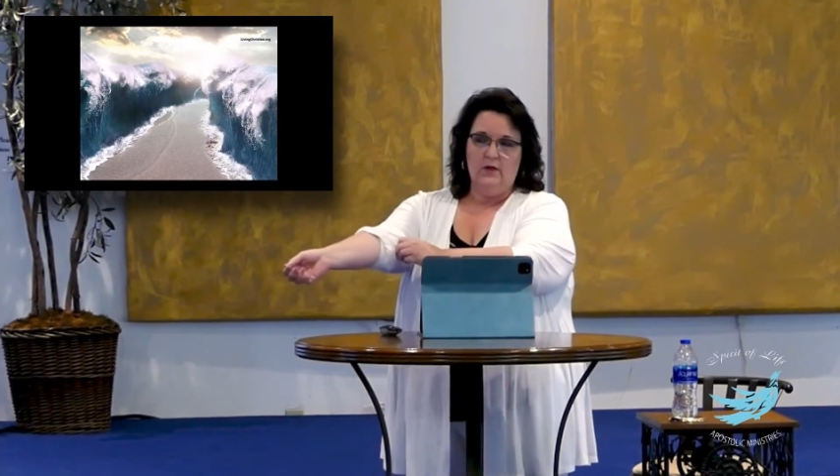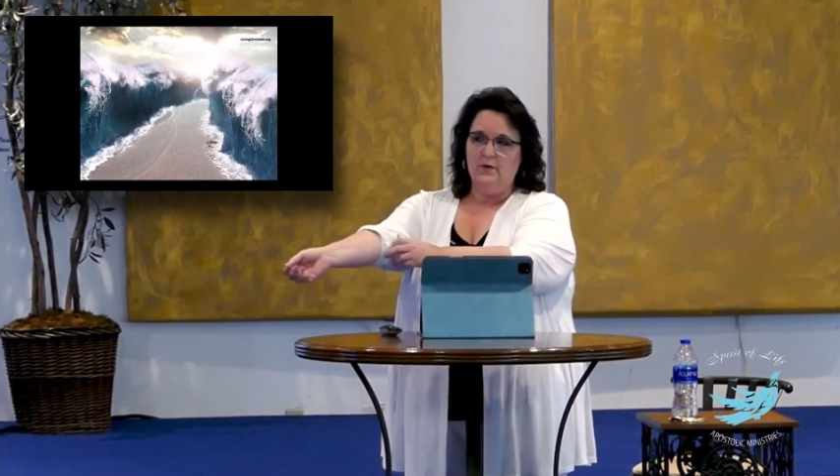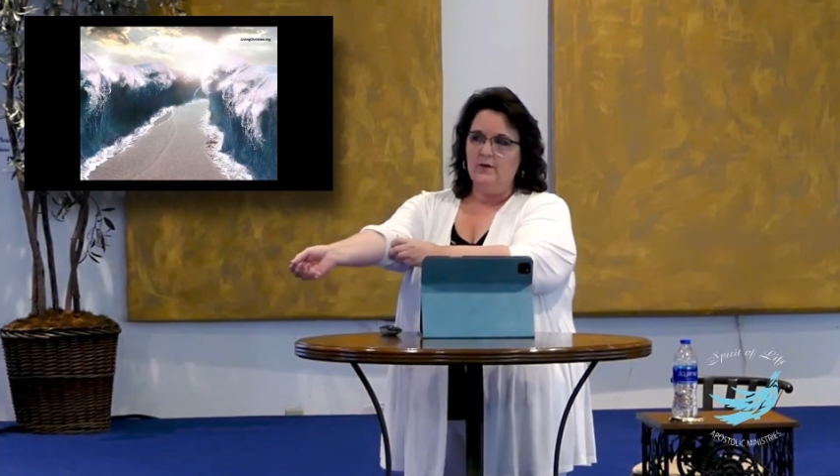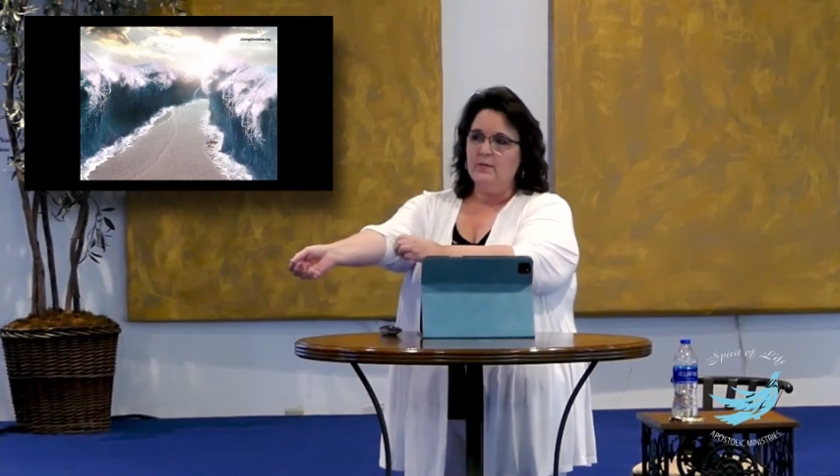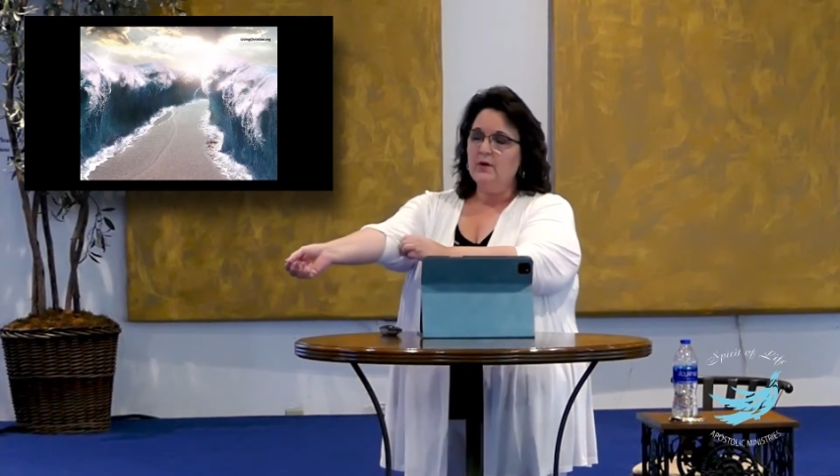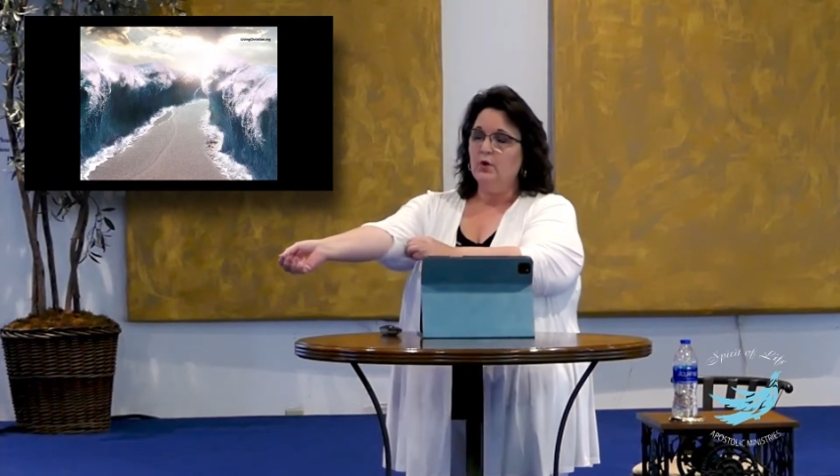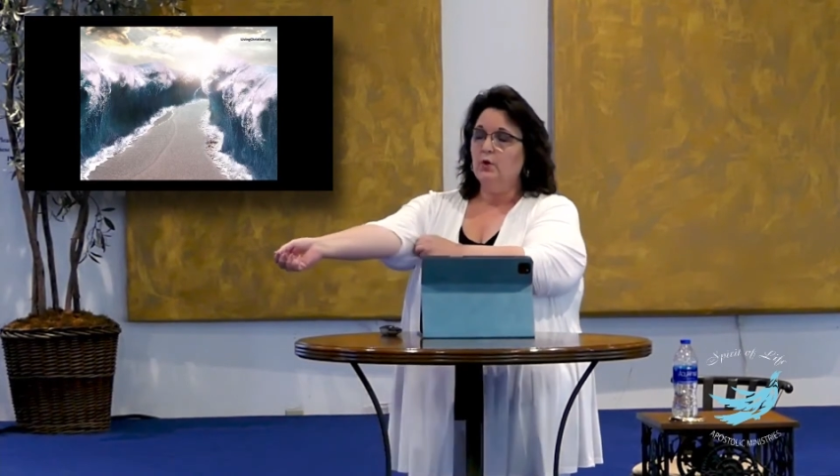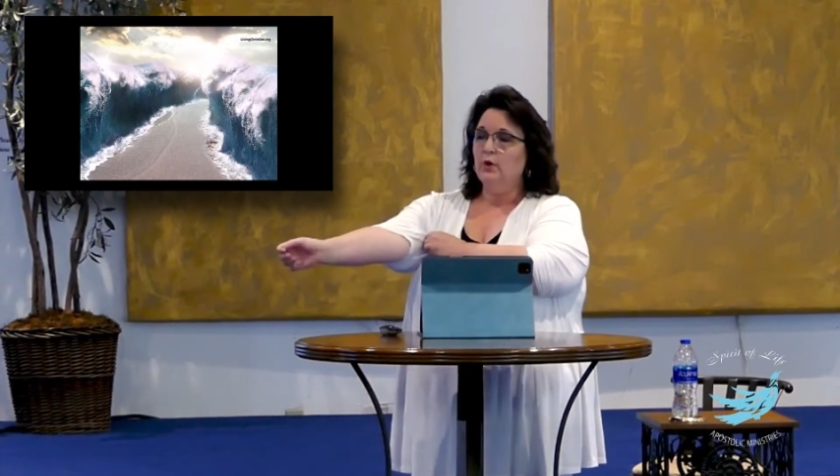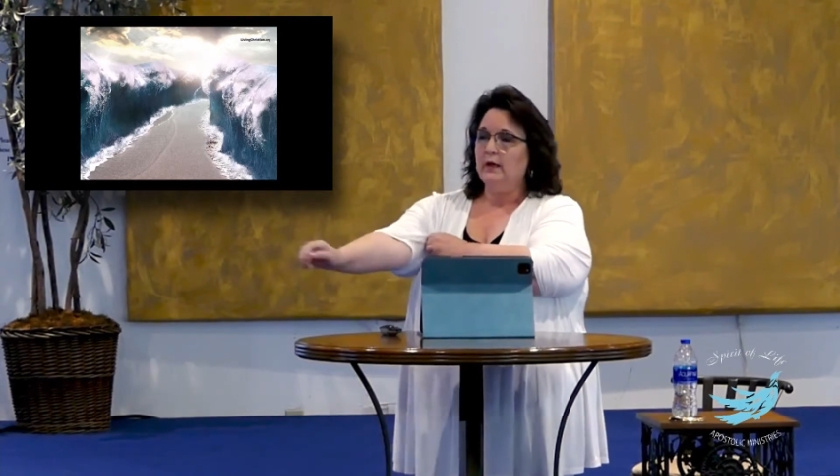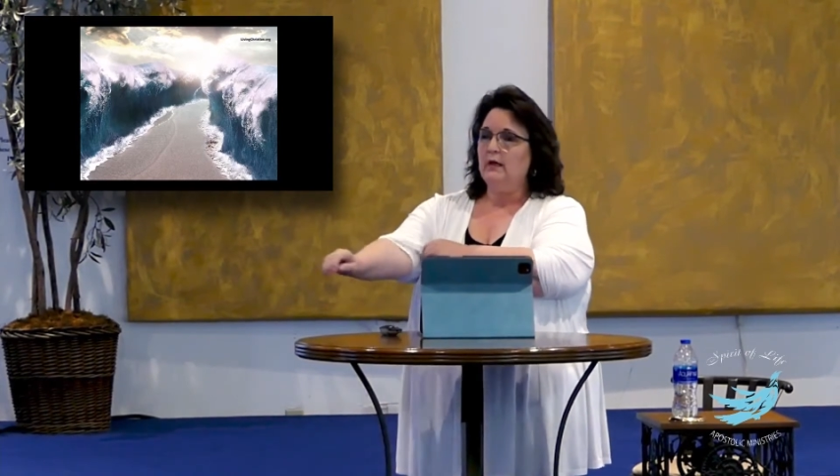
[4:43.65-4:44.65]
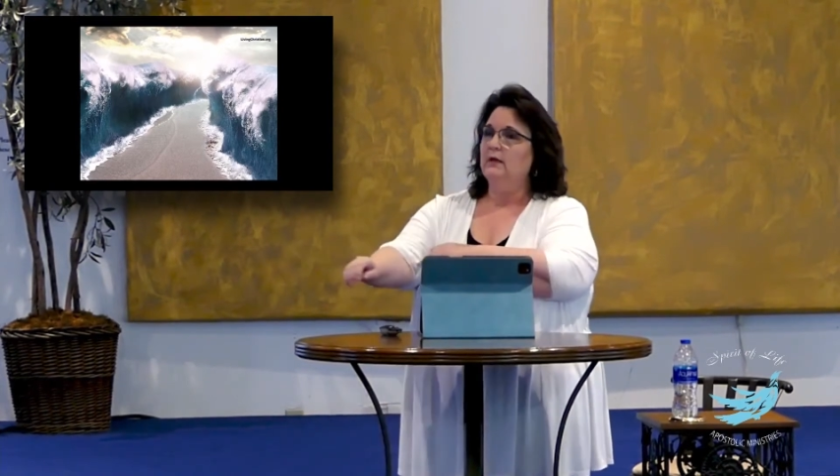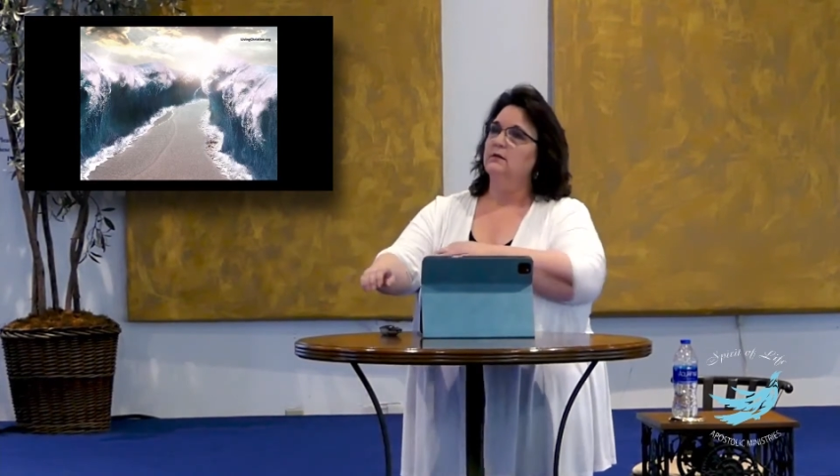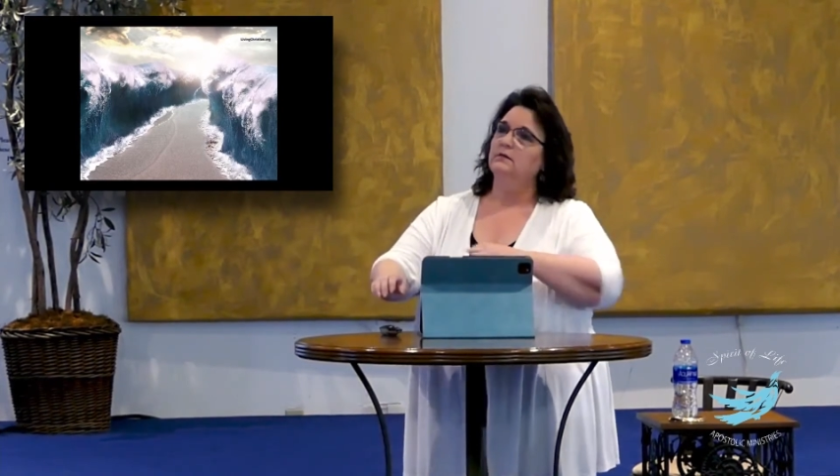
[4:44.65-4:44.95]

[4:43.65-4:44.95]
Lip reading: know, if I'm in a hurry,